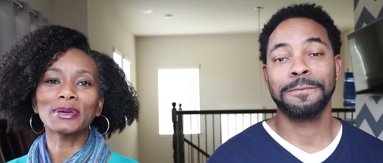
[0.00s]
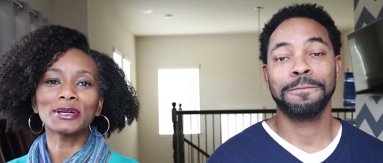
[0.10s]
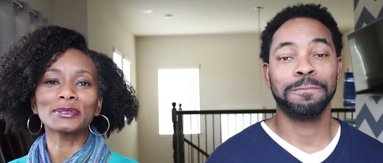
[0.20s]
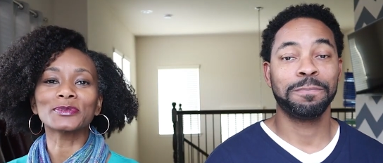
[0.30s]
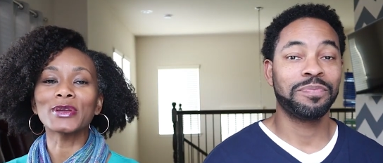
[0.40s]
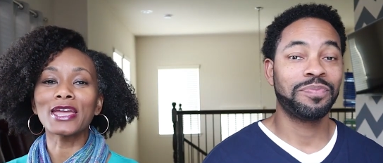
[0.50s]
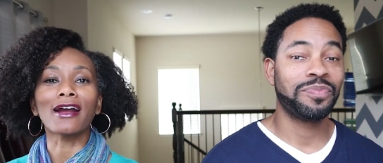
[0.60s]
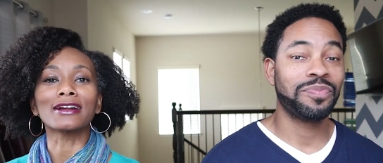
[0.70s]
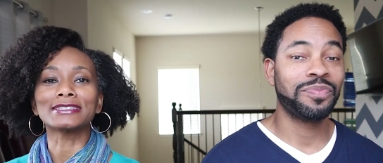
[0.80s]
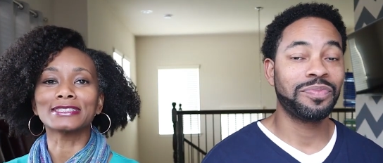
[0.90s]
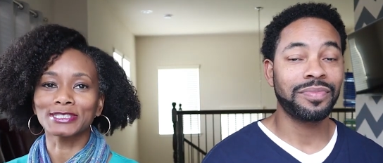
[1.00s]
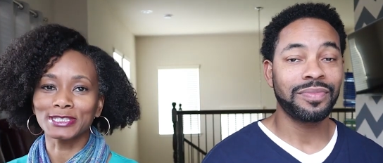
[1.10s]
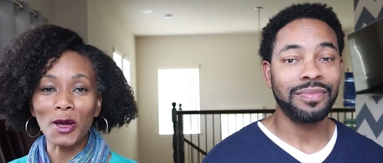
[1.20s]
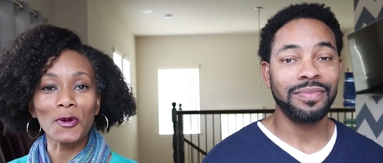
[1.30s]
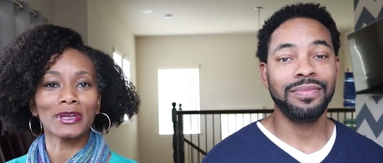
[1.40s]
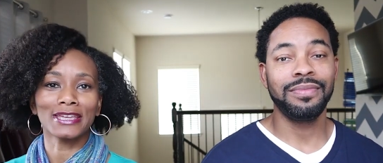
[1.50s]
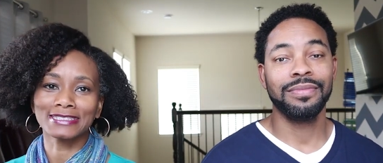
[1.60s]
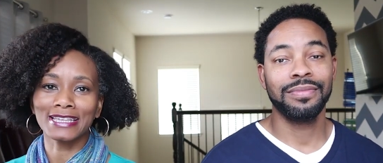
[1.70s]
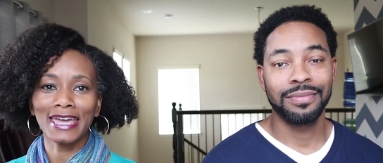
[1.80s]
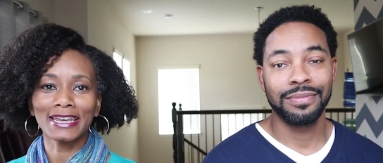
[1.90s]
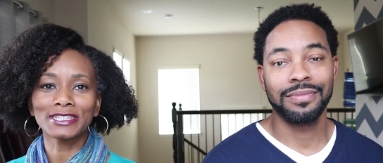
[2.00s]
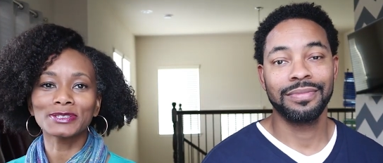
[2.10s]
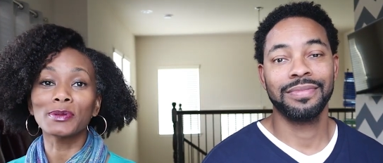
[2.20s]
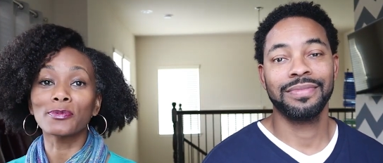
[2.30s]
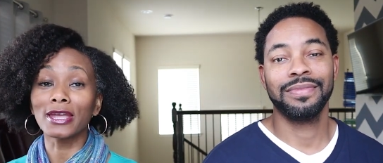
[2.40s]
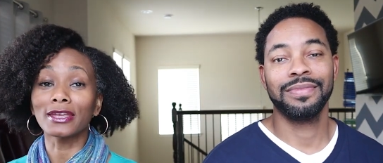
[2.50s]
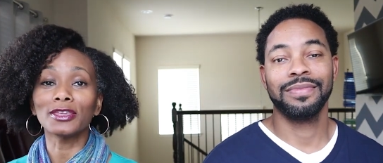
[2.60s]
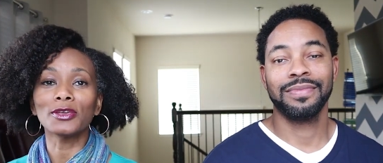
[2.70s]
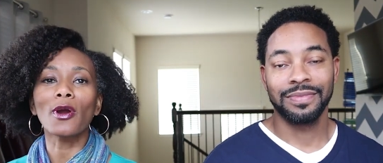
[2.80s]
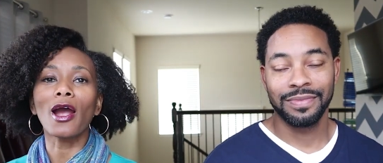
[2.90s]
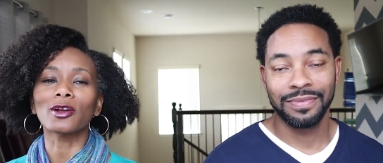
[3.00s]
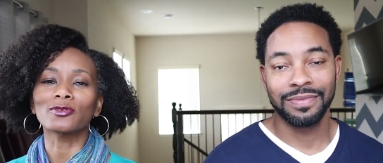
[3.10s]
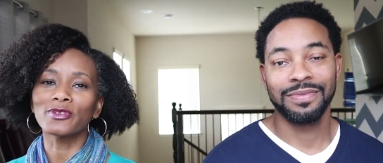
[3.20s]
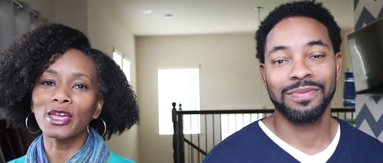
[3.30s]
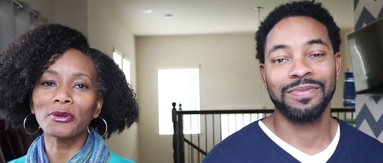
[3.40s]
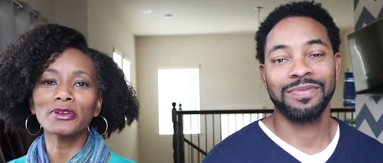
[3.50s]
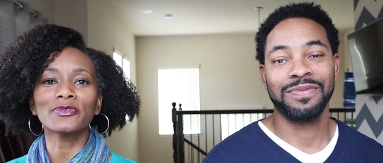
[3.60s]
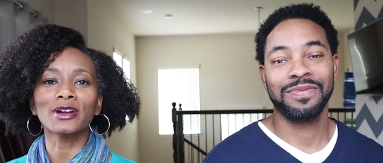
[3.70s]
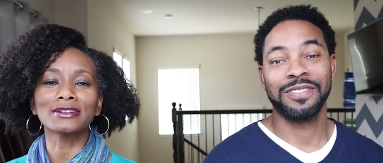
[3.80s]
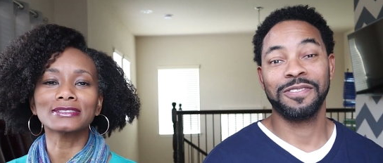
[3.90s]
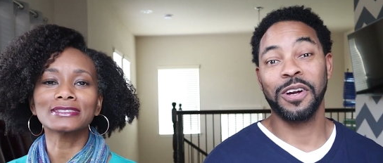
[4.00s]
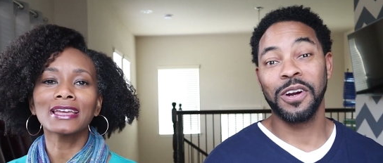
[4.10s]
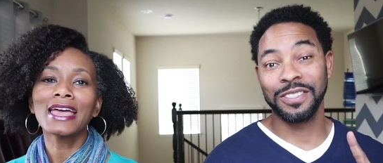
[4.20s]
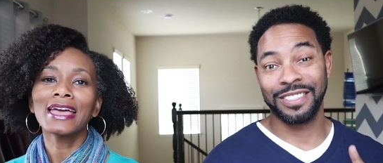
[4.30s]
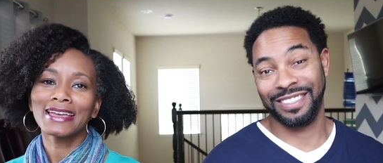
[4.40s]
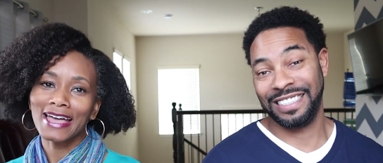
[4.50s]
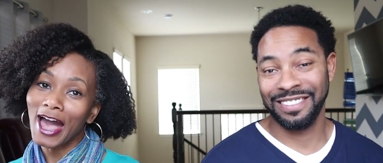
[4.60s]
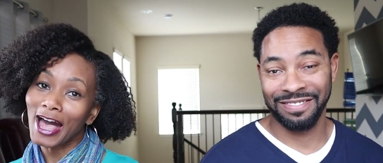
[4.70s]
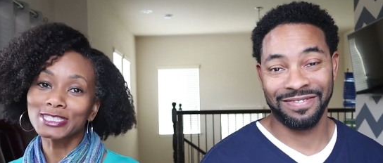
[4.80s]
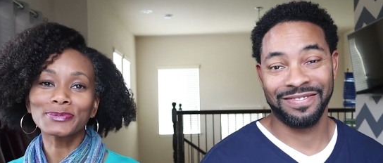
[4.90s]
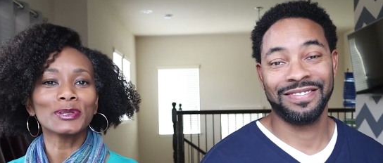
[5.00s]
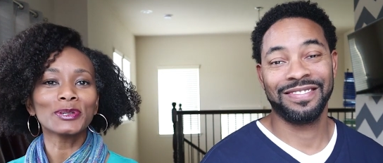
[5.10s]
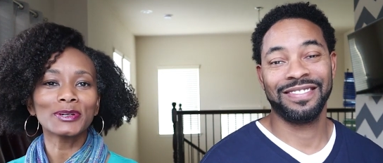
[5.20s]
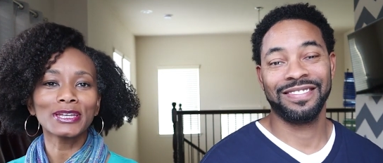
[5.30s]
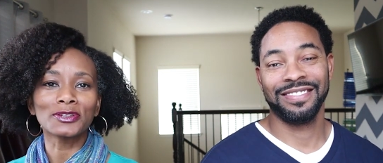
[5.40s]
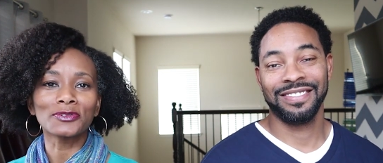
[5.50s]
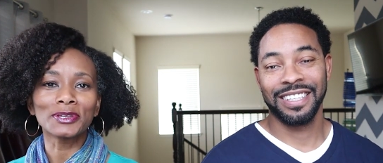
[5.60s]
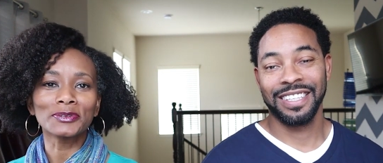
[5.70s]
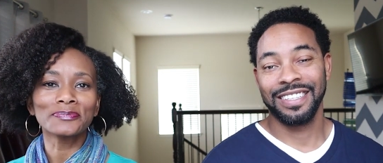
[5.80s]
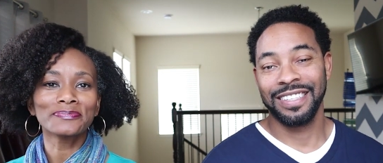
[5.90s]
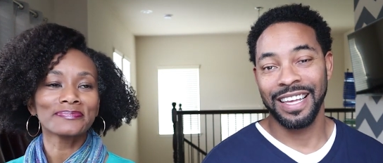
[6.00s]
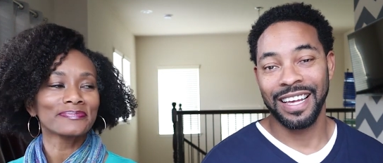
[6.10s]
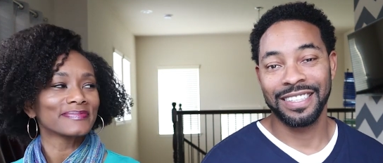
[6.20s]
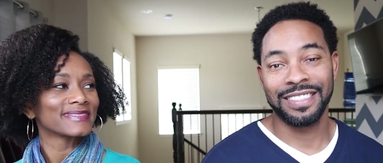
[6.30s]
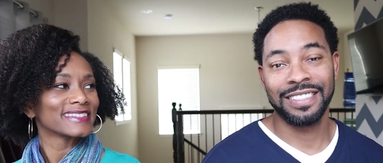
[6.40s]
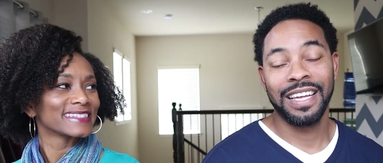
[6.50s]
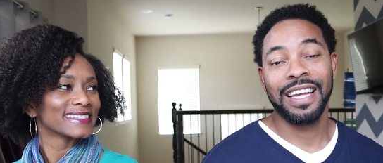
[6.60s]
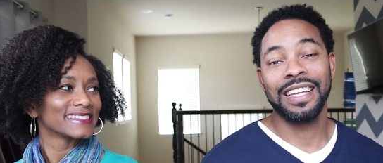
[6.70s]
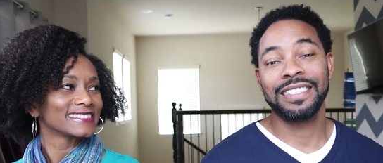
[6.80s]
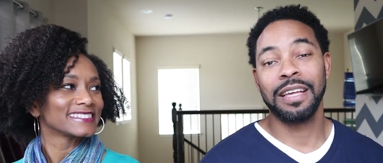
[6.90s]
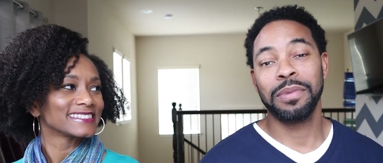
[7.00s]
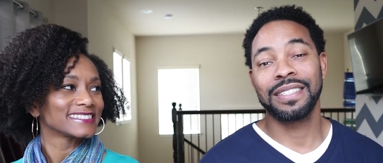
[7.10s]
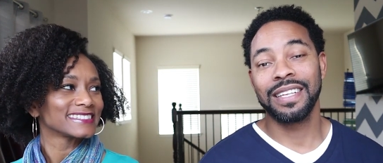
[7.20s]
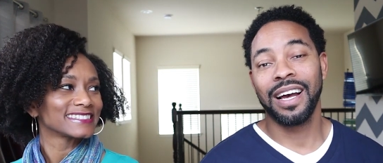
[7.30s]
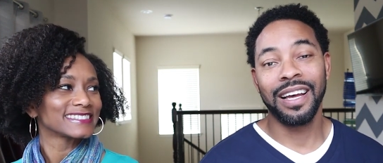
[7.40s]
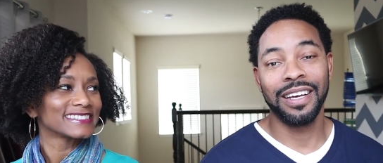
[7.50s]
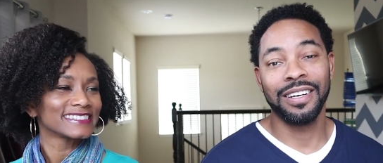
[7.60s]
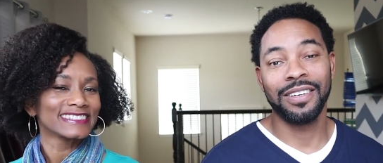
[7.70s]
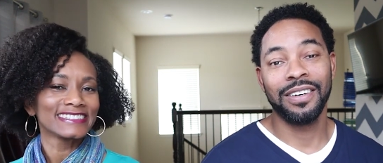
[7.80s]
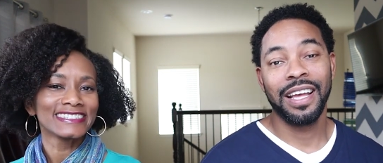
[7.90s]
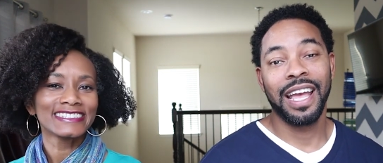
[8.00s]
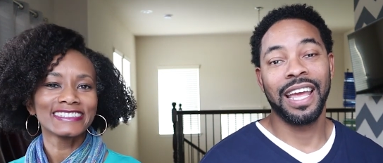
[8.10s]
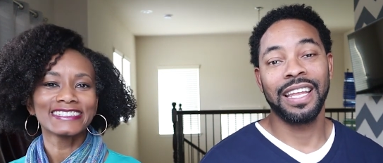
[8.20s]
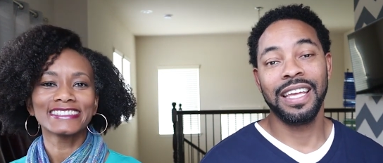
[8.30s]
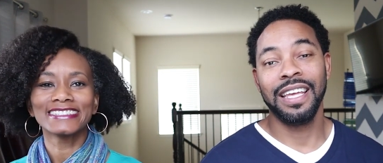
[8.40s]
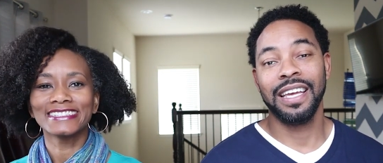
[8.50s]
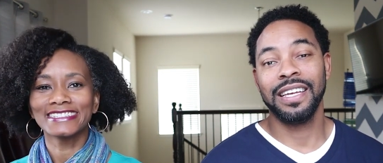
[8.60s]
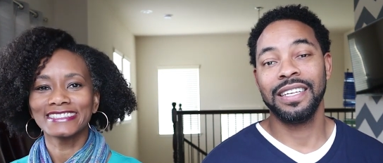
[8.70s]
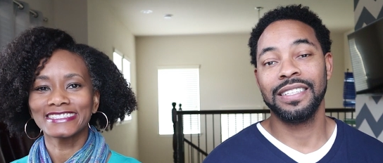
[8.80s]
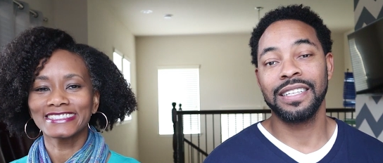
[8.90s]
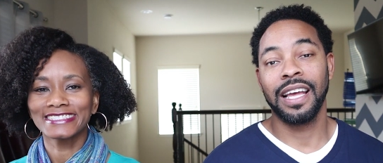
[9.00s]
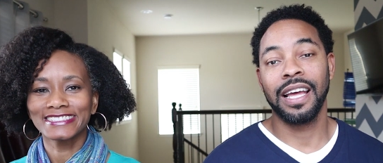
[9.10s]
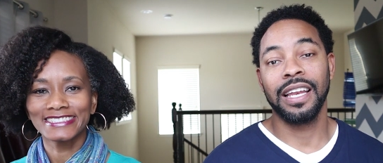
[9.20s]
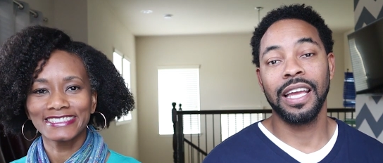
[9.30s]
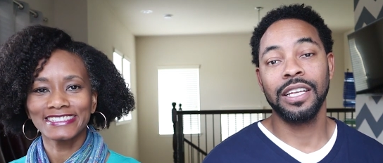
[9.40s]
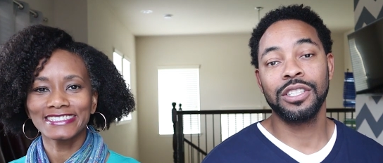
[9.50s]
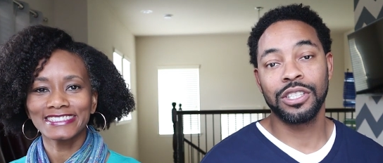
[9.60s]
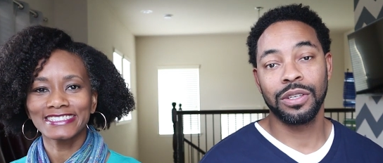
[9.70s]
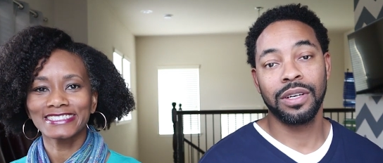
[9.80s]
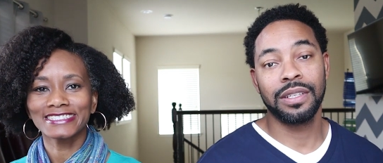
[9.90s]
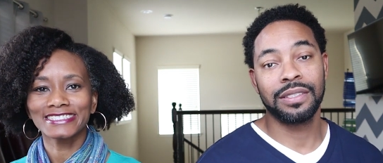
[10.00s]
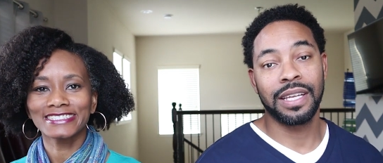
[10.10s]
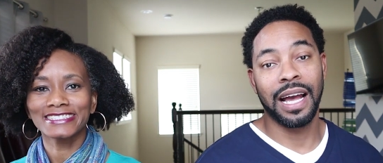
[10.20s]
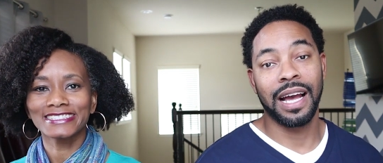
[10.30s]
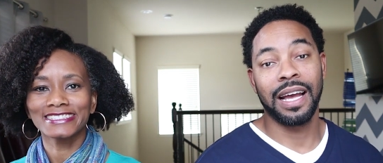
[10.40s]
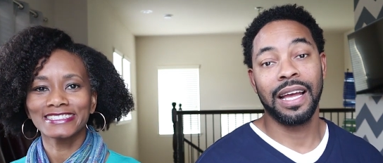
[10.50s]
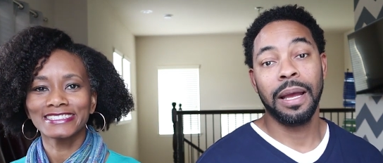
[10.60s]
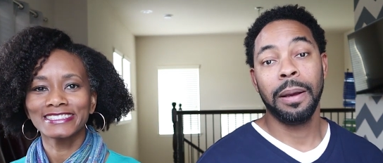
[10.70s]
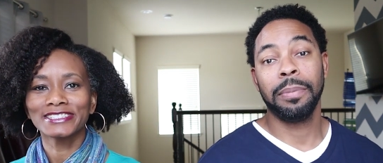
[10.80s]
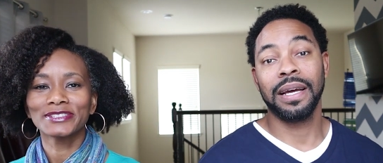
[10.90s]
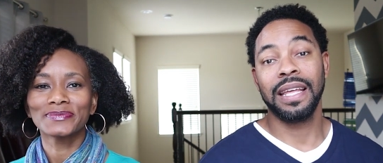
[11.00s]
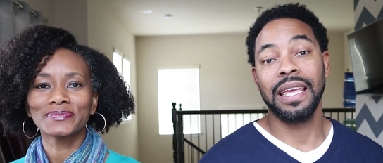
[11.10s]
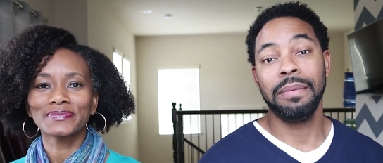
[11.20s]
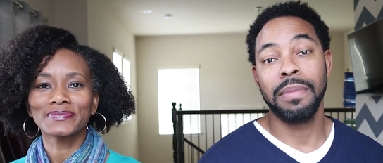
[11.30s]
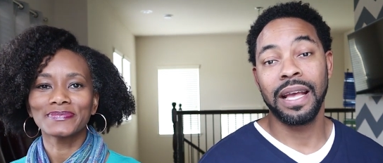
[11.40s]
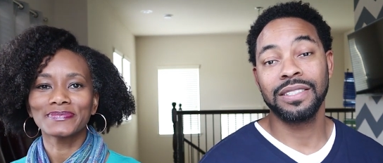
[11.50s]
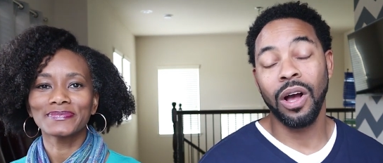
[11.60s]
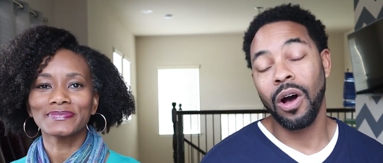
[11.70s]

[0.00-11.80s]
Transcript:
Speaker 1: Builders, we are so excited to be bringing you our very first entrepreneurial interview.
Speaker 2: Yes. His name is Sa El, and he is an insurance guy, but he makes